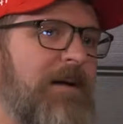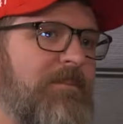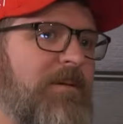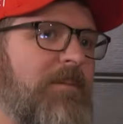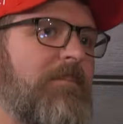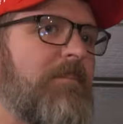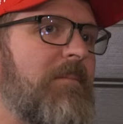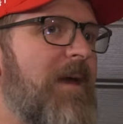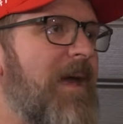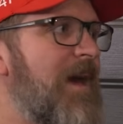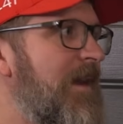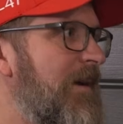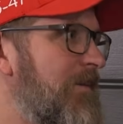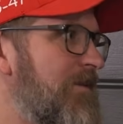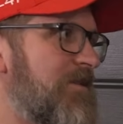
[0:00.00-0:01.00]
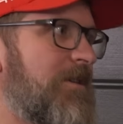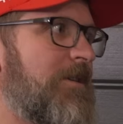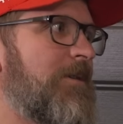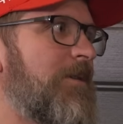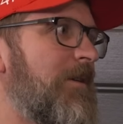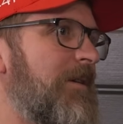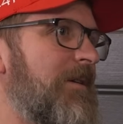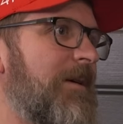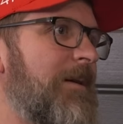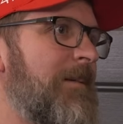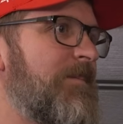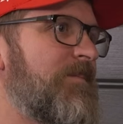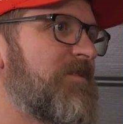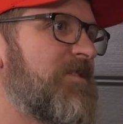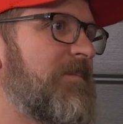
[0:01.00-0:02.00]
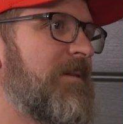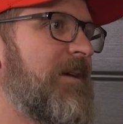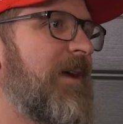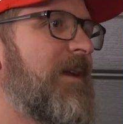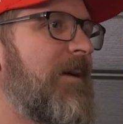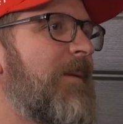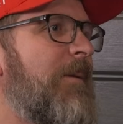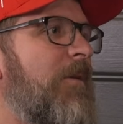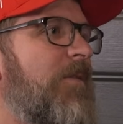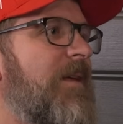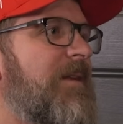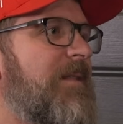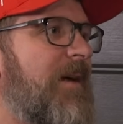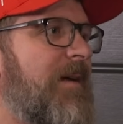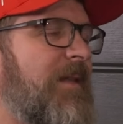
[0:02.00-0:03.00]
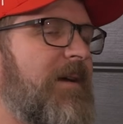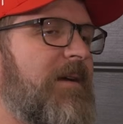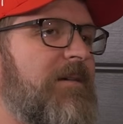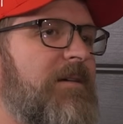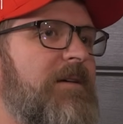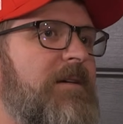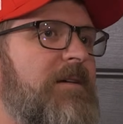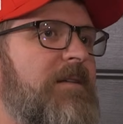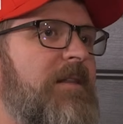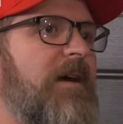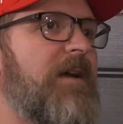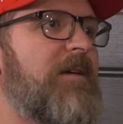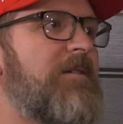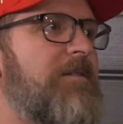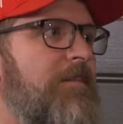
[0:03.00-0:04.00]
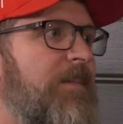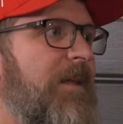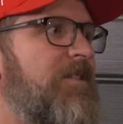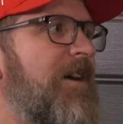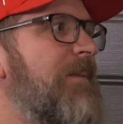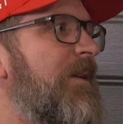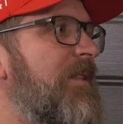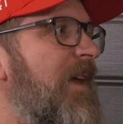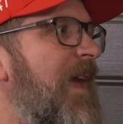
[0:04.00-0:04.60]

But man, it was cool to be, and it made me think like they talk about the